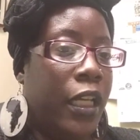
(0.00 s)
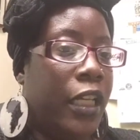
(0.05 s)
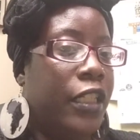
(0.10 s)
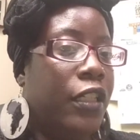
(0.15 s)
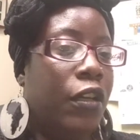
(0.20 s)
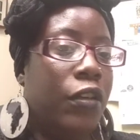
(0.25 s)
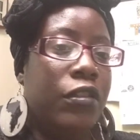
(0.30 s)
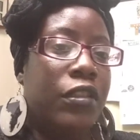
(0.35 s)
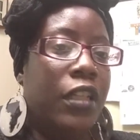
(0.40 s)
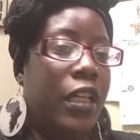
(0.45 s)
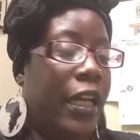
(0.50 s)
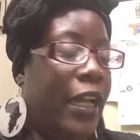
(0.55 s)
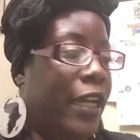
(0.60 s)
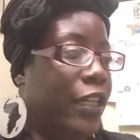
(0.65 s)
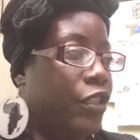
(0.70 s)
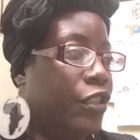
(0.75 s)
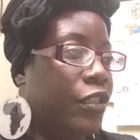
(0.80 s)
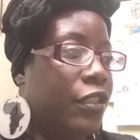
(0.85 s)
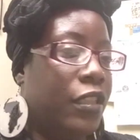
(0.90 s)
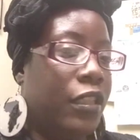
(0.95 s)
he knows the
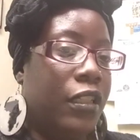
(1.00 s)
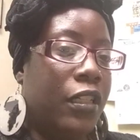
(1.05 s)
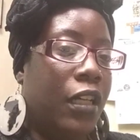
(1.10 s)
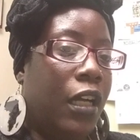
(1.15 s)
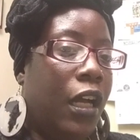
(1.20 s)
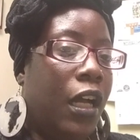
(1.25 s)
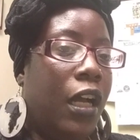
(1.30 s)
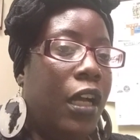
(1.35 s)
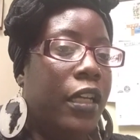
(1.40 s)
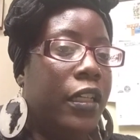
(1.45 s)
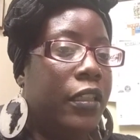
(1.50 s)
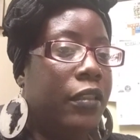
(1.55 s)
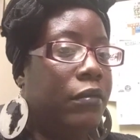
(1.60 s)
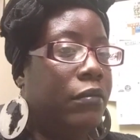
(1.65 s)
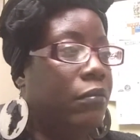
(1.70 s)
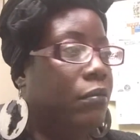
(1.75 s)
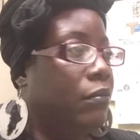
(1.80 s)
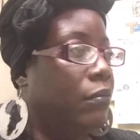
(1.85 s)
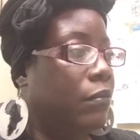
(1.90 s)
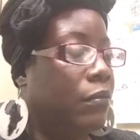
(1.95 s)
actions of God
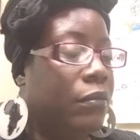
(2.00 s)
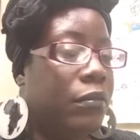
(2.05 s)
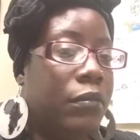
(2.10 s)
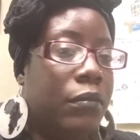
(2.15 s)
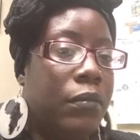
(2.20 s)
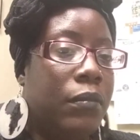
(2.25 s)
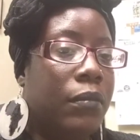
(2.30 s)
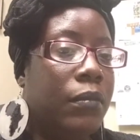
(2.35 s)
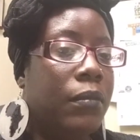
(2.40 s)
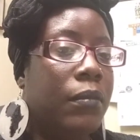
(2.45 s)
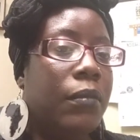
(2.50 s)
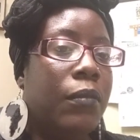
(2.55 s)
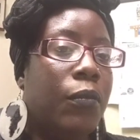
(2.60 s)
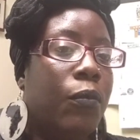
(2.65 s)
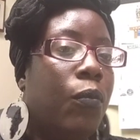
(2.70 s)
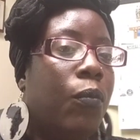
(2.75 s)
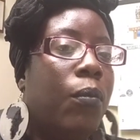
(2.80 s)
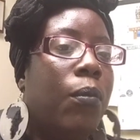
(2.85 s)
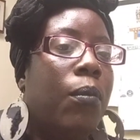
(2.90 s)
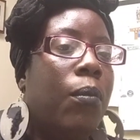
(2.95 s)

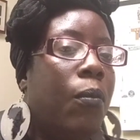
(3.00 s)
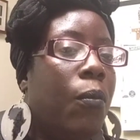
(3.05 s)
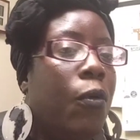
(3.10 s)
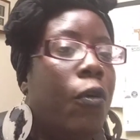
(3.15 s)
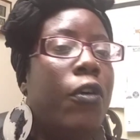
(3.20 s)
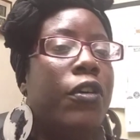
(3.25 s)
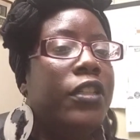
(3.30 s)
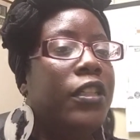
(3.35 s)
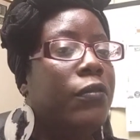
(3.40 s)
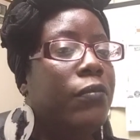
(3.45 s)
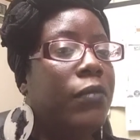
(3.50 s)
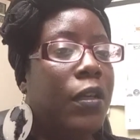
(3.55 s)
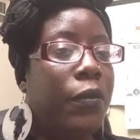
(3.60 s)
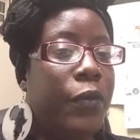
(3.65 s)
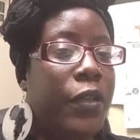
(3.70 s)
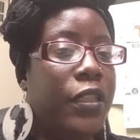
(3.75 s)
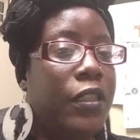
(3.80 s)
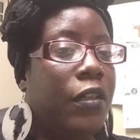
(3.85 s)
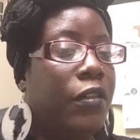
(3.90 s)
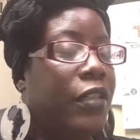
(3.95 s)
more than what
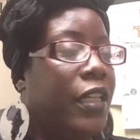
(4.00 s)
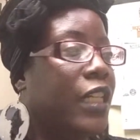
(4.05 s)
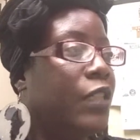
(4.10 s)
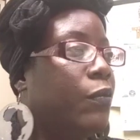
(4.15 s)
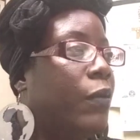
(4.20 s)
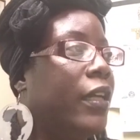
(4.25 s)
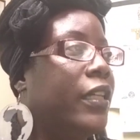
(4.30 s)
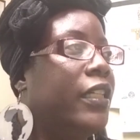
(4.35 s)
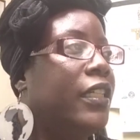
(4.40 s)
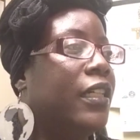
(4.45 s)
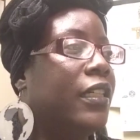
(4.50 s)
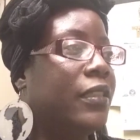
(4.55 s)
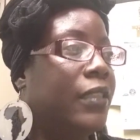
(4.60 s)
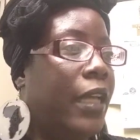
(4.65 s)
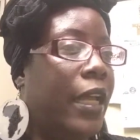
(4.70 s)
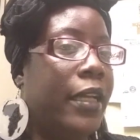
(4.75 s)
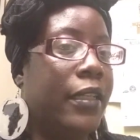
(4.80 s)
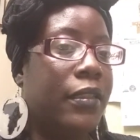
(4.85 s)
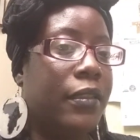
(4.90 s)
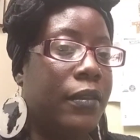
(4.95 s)
we know. That's why he
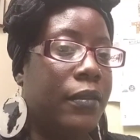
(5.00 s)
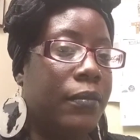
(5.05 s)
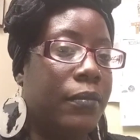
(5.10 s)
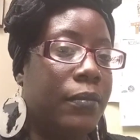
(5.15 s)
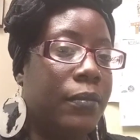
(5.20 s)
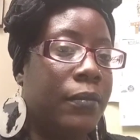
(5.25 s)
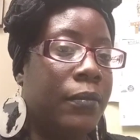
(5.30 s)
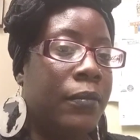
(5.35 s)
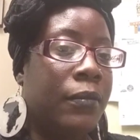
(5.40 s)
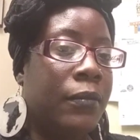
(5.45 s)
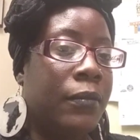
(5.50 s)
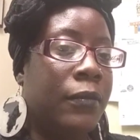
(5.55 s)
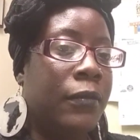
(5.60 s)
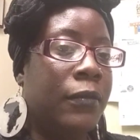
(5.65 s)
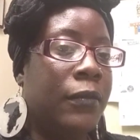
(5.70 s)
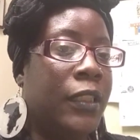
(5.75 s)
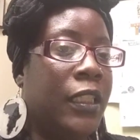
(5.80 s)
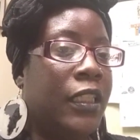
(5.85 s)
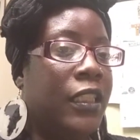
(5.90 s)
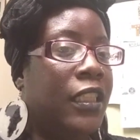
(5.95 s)
attacks.
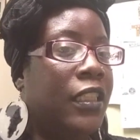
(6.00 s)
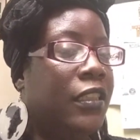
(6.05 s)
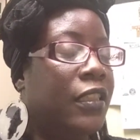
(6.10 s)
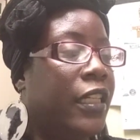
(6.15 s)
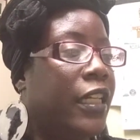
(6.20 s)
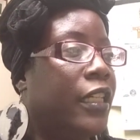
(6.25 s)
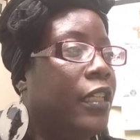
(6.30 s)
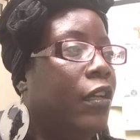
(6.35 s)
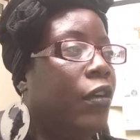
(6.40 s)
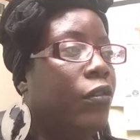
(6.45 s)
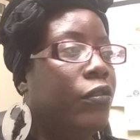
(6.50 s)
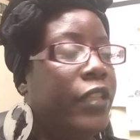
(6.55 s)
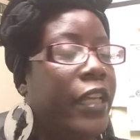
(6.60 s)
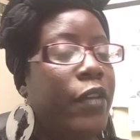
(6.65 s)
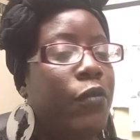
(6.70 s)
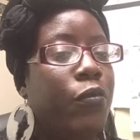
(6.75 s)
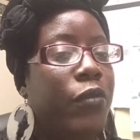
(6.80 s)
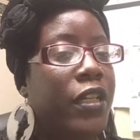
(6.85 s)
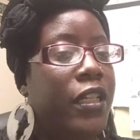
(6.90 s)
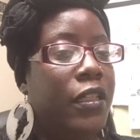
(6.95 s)
Because he say, oh,
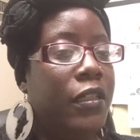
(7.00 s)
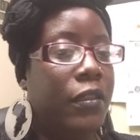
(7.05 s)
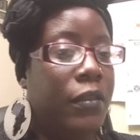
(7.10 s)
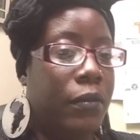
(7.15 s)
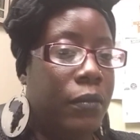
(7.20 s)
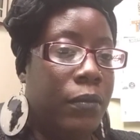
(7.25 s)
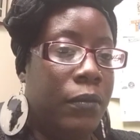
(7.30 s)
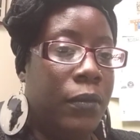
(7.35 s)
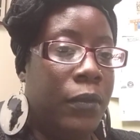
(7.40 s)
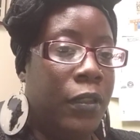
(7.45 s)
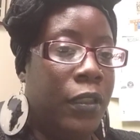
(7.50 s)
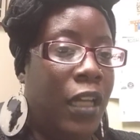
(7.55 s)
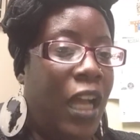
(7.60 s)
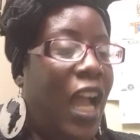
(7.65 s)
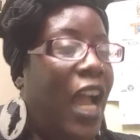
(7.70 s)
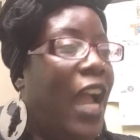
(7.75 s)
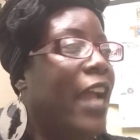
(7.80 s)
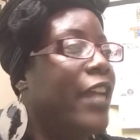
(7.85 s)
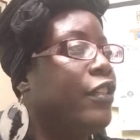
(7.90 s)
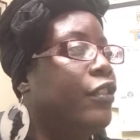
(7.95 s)
they weak.
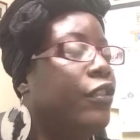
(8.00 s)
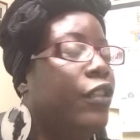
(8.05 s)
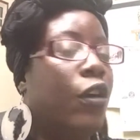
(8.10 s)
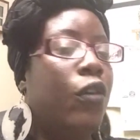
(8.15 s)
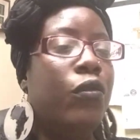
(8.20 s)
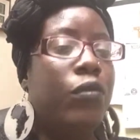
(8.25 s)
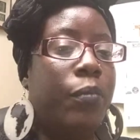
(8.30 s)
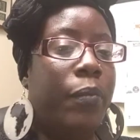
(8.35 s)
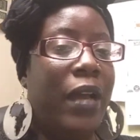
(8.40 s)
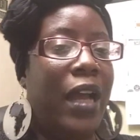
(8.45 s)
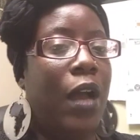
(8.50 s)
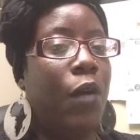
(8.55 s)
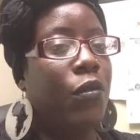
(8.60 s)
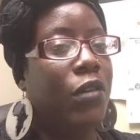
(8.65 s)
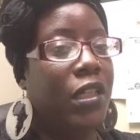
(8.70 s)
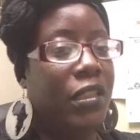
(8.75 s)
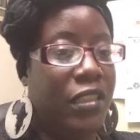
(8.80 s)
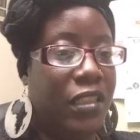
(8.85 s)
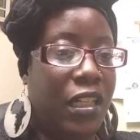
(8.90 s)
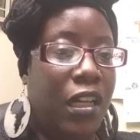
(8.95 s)
I know the
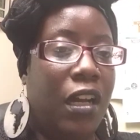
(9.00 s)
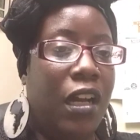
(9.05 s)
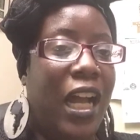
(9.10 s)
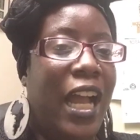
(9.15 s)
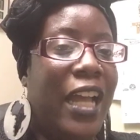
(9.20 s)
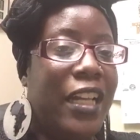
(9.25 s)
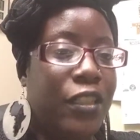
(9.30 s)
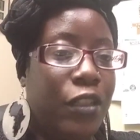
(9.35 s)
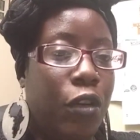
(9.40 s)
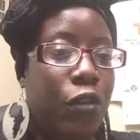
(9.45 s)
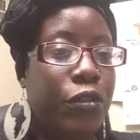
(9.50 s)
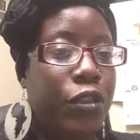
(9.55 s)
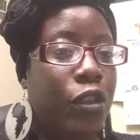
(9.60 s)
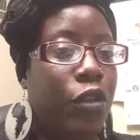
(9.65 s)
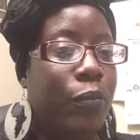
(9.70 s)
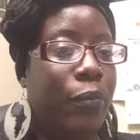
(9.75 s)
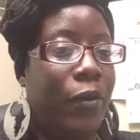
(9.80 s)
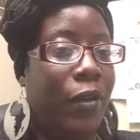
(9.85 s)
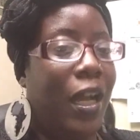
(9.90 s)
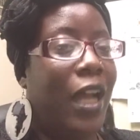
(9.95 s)
power of the God. I know
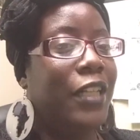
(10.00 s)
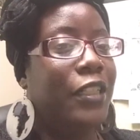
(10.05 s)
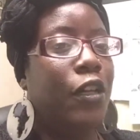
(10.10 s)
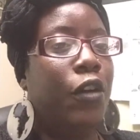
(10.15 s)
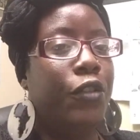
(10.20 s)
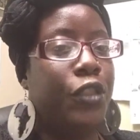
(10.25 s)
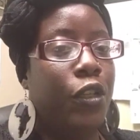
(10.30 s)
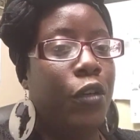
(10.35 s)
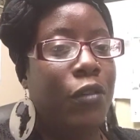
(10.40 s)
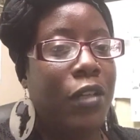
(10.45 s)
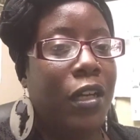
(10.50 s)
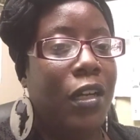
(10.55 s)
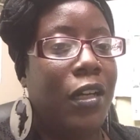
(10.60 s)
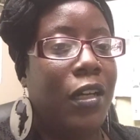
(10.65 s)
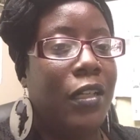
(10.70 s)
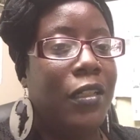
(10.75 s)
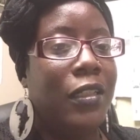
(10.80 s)
your God. I know your